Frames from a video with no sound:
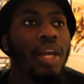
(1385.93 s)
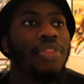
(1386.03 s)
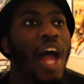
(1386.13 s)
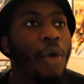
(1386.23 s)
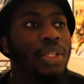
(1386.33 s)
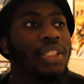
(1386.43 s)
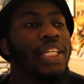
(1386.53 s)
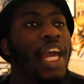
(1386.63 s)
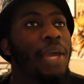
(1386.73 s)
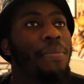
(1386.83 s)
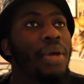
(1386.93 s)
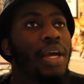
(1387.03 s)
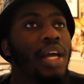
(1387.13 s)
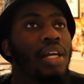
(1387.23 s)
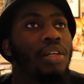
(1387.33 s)
Darwin's Game
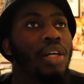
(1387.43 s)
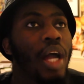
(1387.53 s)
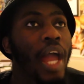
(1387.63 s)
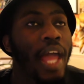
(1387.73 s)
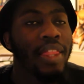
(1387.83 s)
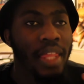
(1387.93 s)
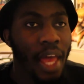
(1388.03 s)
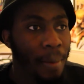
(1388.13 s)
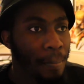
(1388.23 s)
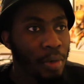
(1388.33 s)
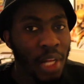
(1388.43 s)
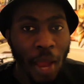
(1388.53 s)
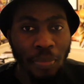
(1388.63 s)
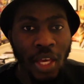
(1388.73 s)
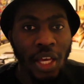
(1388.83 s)
and
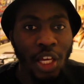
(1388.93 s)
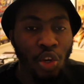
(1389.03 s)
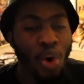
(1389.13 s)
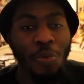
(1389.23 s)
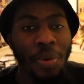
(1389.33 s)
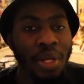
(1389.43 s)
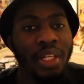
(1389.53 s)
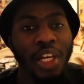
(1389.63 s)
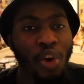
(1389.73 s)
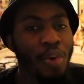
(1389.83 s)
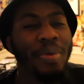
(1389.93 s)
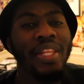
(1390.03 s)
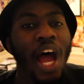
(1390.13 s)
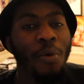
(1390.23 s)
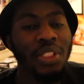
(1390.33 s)
Gleipnir, it could have been
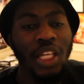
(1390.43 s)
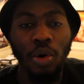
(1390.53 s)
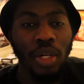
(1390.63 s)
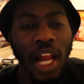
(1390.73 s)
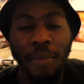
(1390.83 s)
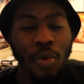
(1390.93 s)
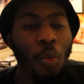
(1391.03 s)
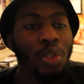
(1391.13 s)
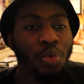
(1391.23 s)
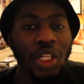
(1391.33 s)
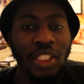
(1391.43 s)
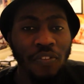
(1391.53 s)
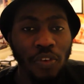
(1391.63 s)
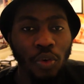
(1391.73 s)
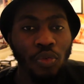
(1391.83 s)
Darwin's Game or Gleipnir. It was really
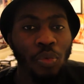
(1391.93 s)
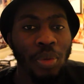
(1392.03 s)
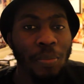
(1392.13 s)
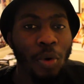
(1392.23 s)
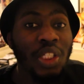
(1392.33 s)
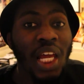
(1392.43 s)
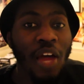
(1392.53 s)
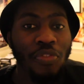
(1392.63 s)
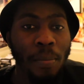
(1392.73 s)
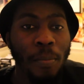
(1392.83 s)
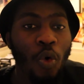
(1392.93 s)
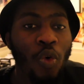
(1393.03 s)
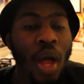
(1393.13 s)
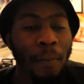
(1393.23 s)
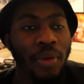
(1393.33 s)
difficult for me because I loved them
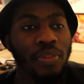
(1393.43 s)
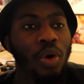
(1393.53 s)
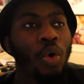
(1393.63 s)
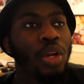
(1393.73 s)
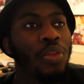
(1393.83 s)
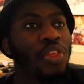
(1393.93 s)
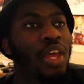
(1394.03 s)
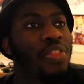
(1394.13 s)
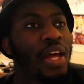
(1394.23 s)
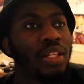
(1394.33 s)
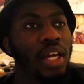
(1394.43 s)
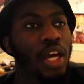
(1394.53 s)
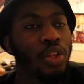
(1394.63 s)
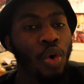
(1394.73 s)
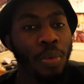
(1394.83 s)
both, but the only thing that
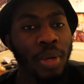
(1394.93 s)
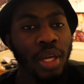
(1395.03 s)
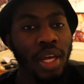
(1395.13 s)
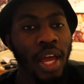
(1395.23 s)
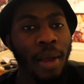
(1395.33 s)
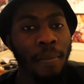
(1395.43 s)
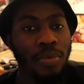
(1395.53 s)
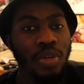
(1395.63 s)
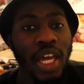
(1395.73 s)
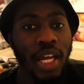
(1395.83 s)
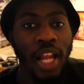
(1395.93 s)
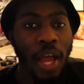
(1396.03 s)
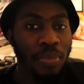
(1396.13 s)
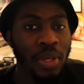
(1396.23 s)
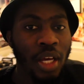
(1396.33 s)
took me to take
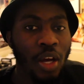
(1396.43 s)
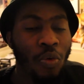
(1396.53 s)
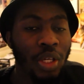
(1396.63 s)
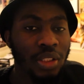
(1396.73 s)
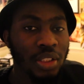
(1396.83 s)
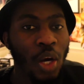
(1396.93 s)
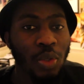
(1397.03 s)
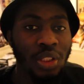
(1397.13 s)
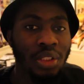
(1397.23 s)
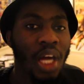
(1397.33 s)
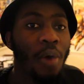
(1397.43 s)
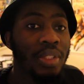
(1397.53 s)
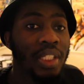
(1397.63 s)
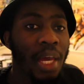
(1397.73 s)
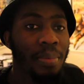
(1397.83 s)
Gleipnir over
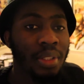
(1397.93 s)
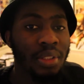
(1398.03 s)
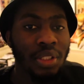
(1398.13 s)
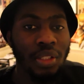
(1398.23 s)
Darwin's Game is